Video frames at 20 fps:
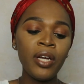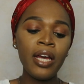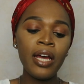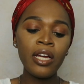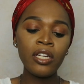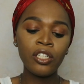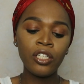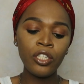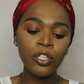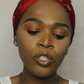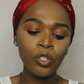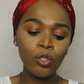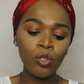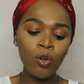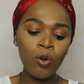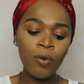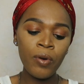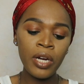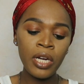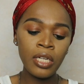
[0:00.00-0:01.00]
when I actually
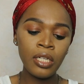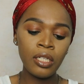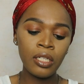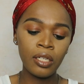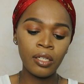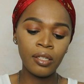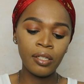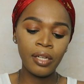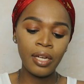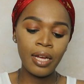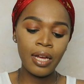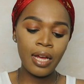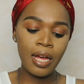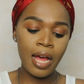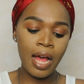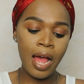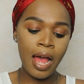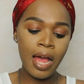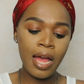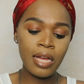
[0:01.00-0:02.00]
saw it.
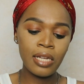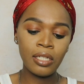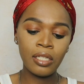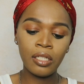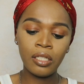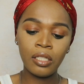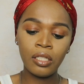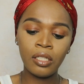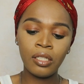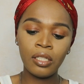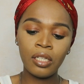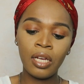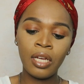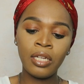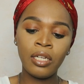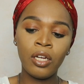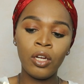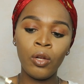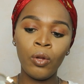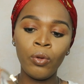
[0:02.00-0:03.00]
And
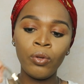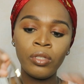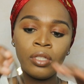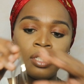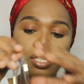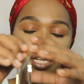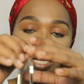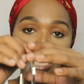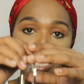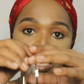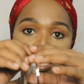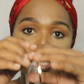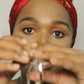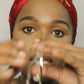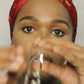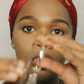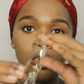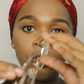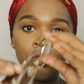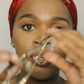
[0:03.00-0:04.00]
it looks like
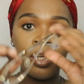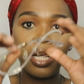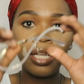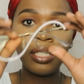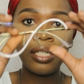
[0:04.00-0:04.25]
this. You